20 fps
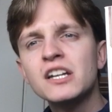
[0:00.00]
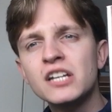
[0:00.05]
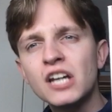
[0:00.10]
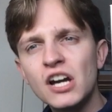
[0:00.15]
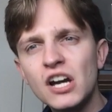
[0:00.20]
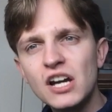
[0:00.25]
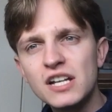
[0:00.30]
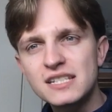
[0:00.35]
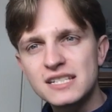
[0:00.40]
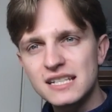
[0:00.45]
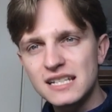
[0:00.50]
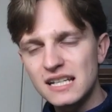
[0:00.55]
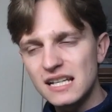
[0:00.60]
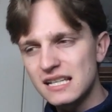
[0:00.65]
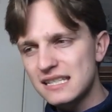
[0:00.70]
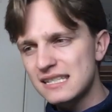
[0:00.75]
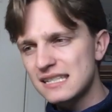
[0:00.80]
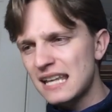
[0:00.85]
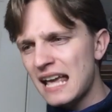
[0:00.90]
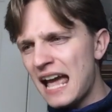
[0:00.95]

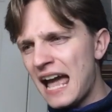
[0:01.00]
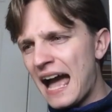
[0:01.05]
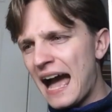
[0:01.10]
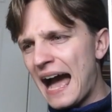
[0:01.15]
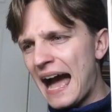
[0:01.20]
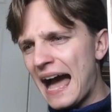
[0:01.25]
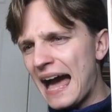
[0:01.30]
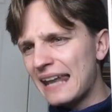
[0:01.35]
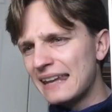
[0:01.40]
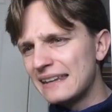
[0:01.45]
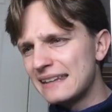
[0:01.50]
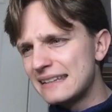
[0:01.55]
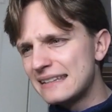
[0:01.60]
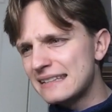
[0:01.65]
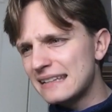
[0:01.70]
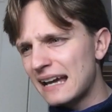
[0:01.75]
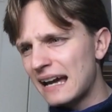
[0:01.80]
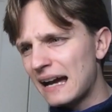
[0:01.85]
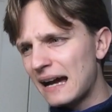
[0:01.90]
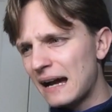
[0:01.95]
courteous
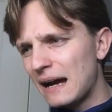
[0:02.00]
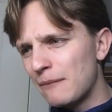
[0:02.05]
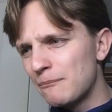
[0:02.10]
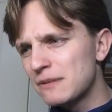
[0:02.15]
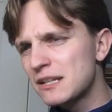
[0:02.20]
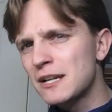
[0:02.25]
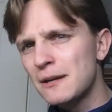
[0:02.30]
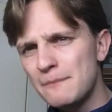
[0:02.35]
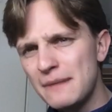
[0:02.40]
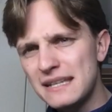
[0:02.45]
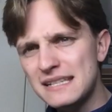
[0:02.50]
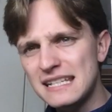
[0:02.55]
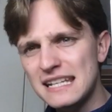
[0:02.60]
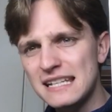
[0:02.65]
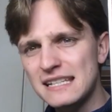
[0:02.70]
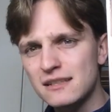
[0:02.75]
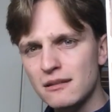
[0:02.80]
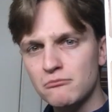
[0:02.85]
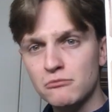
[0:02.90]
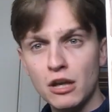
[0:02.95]
and
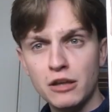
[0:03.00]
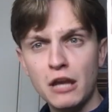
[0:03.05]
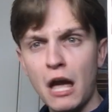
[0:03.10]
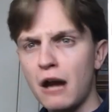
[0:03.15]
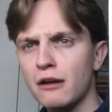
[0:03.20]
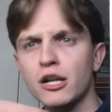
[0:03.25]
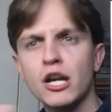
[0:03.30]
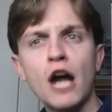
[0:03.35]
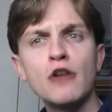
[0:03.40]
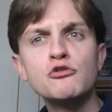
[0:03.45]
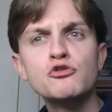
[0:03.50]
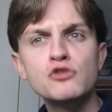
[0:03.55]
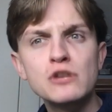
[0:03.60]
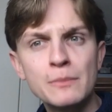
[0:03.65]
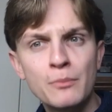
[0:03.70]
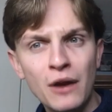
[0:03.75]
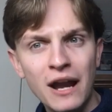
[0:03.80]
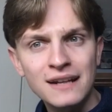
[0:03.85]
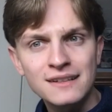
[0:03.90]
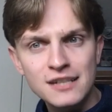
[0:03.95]
committed
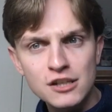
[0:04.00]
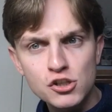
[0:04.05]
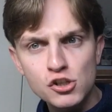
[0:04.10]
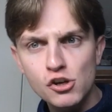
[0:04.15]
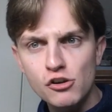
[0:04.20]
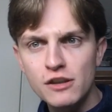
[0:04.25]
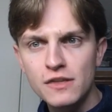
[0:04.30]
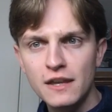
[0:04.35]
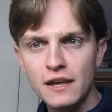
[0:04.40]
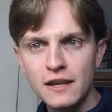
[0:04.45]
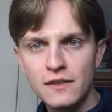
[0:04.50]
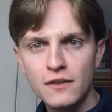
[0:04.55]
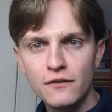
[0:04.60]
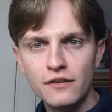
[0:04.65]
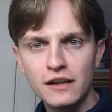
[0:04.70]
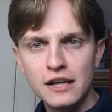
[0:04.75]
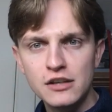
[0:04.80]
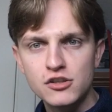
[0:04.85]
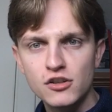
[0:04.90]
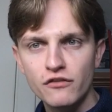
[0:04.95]
country practitioner in the
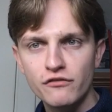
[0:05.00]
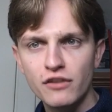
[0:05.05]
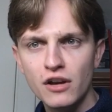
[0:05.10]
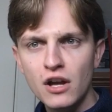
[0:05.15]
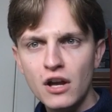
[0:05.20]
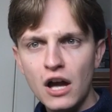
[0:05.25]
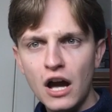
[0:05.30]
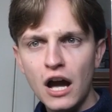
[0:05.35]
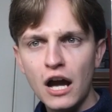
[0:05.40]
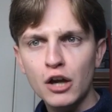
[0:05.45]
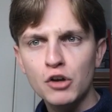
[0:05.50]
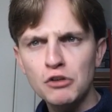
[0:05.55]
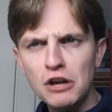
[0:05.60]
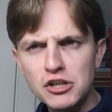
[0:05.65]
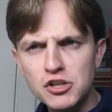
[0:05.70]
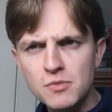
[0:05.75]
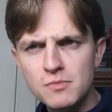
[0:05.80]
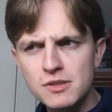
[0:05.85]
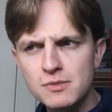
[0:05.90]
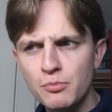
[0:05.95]
village of
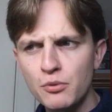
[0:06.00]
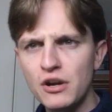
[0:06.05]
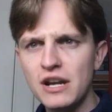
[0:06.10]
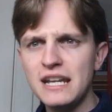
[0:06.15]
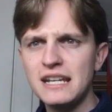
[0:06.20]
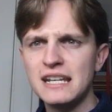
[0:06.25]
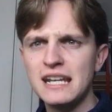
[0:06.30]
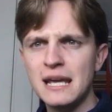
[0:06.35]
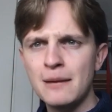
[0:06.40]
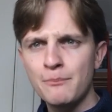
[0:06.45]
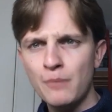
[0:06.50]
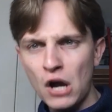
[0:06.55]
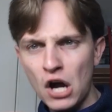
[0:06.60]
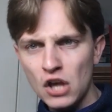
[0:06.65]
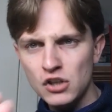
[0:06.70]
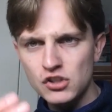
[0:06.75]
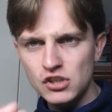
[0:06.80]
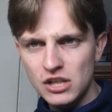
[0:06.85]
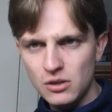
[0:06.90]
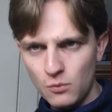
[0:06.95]
Greshamsbury, near
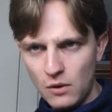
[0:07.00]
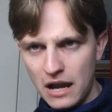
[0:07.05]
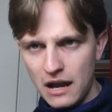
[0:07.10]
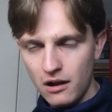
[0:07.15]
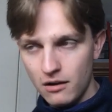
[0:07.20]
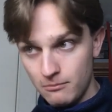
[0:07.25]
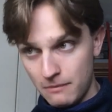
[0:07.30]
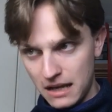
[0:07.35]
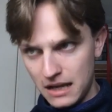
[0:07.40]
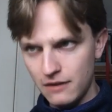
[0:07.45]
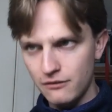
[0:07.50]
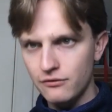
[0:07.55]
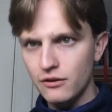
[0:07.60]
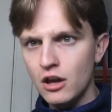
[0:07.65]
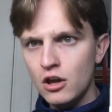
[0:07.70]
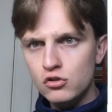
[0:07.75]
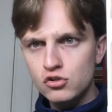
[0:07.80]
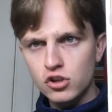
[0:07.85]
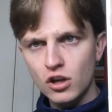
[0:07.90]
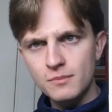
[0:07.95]
Barset, where many of
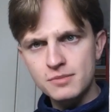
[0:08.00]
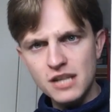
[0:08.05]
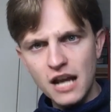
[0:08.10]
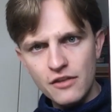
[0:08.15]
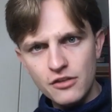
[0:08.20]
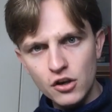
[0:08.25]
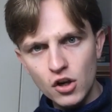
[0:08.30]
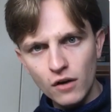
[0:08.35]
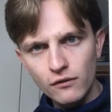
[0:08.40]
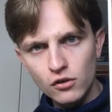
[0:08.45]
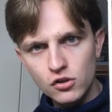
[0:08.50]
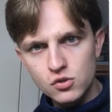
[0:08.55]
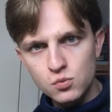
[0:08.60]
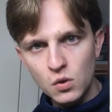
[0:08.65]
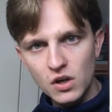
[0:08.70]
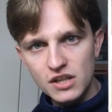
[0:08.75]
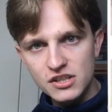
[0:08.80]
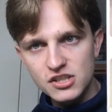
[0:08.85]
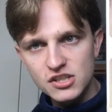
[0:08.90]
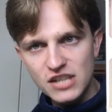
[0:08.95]
Trollope's other novels
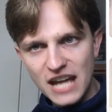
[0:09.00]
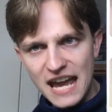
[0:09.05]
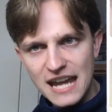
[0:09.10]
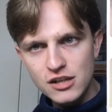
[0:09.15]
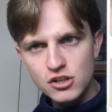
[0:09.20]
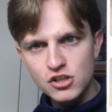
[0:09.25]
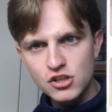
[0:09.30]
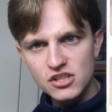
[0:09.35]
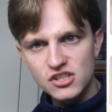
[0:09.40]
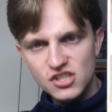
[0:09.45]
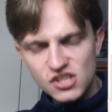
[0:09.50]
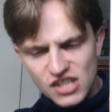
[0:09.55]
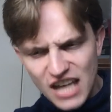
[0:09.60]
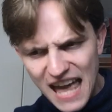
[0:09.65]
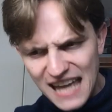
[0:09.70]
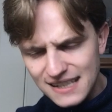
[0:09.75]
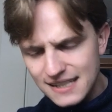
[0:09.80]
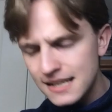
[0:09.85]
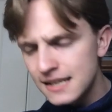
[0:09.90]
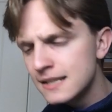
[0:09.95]
were staged and
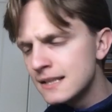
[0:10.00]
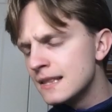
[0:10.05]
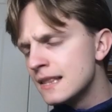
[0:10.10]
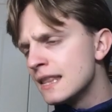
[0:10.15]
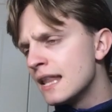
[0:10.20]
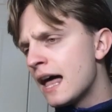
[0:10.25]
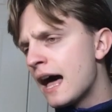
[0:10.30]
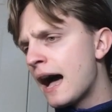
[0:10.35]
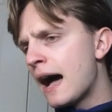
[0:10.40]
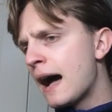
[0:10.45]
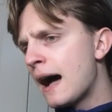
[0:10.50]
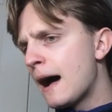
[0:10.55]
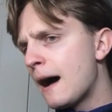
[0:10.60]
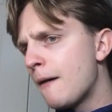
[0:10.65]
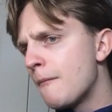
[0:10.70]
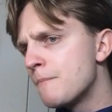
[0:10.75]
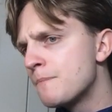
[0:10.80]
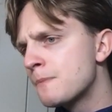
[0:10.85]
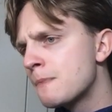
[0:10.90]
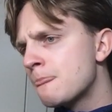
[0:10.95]
set.
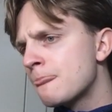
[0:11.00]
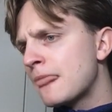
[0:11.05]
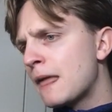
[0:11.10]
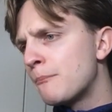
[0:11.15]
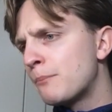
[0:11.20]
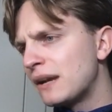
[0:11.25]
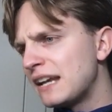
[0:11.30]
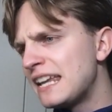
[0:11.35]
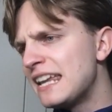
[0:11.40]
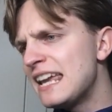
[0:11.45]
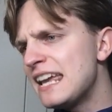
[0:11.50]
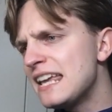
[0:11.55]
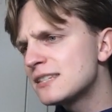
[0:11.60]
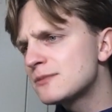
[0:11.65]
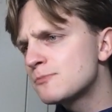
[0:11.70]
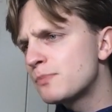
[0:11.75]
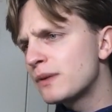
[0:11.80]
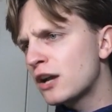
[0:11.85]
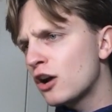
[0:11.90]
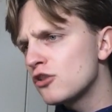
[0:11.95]
But
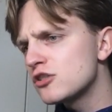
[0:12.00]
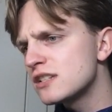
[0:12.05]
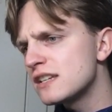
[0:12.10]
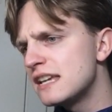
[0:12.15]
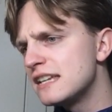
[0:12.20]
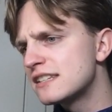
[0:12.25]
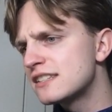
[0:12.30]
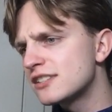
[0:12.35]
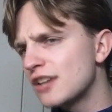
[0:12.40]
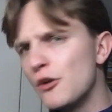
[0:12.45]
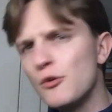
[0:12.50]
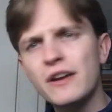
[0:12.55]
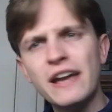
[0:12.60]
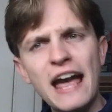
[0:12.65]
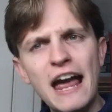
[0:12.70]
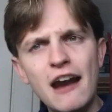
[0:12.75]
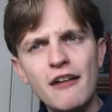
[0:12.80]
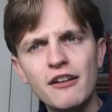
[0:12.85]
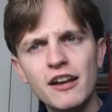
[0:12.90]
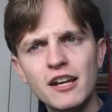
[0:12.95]
because he is so
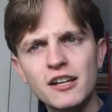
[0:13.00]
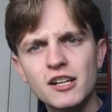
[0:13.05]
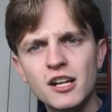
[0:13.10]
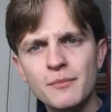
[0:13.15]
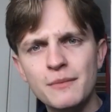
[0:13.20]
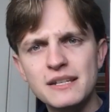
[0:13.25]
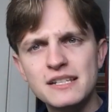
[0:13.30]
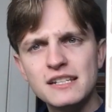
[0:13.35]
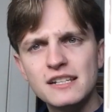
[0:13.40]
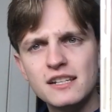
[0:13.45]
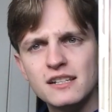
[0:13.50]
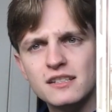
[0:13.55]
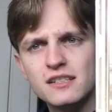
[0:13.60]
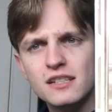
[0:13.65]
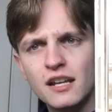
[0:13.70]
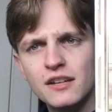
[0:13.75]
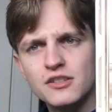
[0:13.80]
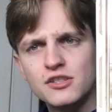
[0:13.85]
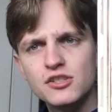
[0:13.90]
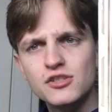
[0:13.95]
caring and committed
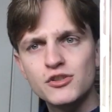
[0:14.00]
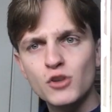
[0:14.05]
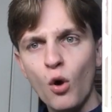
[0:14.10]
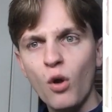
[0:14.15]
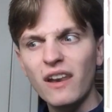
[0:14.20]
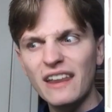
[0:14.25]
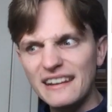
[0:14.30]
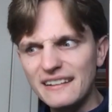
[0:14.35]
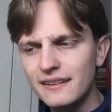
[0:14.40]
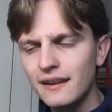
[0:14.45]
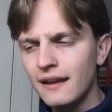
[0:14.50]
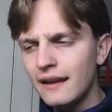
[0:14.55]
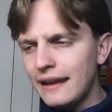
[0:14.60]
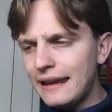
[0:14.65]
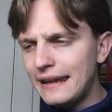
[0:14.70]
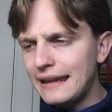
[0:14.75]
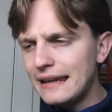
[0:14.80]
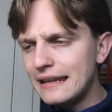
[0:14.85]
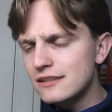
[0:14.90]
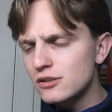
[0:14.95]
and stolid,
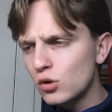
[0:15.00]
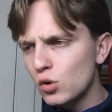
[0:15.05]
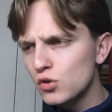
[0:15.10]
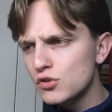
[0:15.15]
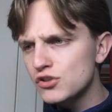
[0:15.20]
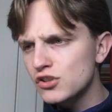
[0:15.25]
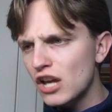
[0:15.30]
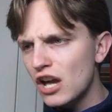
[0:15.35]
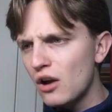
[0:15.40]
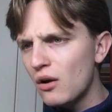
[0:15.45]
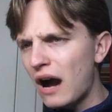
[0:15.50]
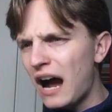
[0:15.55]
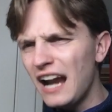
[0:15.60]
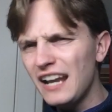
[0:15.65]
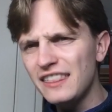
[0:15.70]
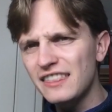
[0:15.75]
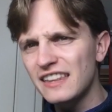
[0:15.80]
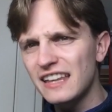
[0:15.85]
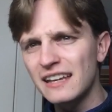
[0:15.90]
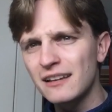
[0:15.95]
he is also, I
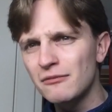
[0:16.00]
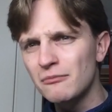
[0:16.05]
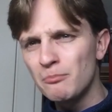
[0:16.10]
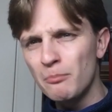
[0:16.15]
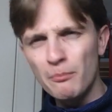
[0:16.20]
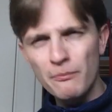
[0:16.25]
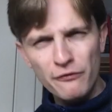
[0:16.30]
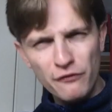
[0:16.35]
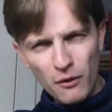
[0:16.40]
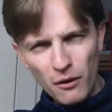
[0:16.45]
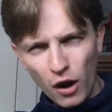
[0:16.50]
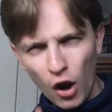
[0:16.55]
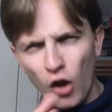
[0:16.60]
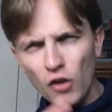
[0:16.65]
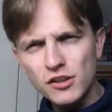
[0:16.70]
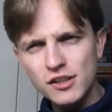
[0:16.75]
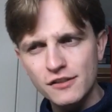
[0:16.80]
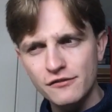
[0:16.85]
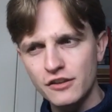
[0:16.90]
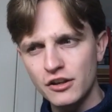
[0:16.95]
think, for
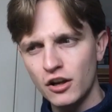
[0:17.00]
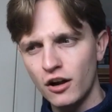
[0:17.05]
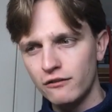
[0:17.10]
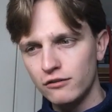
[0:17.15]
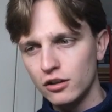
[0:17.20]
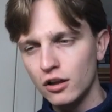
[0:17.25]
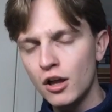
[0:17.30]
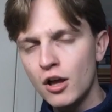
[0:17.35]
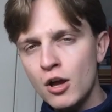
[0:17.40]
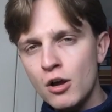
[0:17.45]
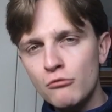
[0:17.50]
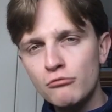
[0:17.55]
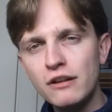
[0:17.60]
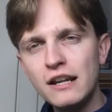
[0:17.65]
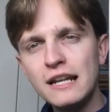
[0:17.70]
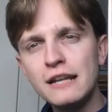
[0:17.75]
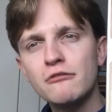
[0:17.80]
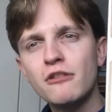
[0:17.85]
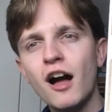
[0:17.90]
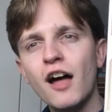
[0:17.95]
lots of the novel,
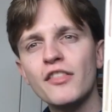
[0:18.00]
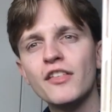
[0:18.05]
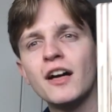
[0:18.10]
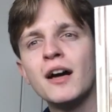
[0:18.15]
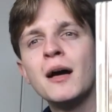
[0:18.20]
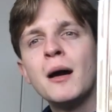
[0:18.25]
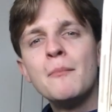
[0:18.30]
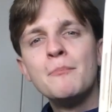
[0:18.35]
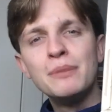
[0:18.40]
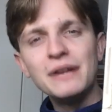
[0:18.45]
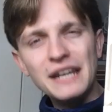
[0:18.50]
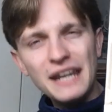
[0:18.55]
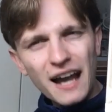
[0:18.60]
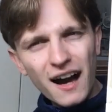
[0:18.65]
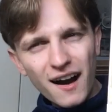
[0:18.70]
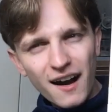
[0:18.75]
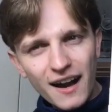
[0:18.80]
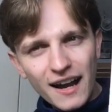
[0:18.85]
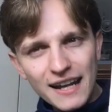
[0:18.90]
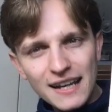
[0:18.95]
really rather
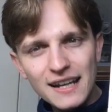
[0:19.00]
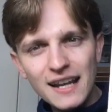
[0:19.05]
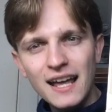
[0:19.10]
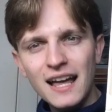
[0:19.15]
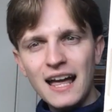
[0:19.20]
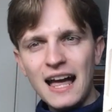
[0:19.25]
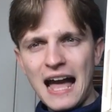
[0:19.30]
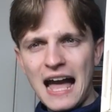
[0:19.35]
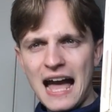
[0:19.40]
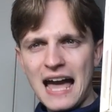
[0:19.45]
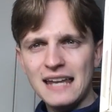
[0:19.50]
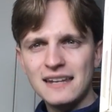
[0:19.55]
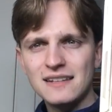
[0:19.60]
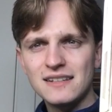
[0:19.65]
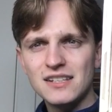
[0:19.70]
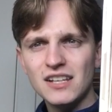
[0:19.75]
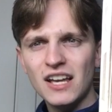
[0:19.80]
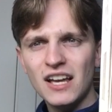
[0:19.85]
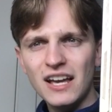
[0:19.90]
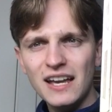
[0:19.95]
benign
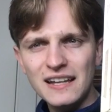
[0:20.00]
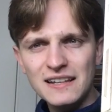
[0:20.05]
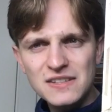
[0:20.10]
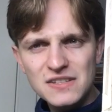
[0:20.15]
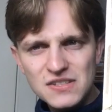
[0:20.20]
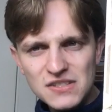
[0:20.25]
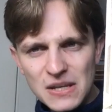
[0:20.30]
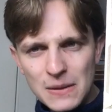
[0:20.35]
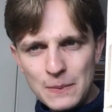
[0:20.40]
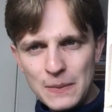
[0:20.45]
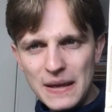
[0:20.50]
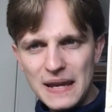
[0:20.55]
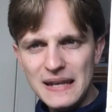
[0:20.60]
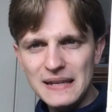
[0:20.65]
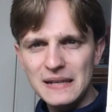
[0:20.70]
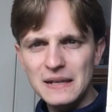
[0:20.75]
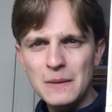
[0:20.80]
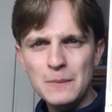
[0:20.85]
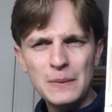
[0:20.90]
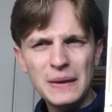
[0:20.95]
and
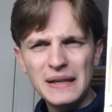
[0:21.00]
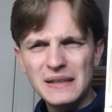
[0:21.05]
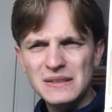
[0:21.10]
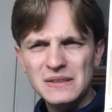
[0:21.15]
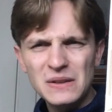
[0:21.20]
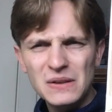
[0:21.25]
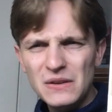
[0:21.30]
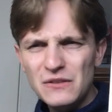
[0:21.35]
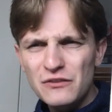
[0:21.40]
insipid and a bit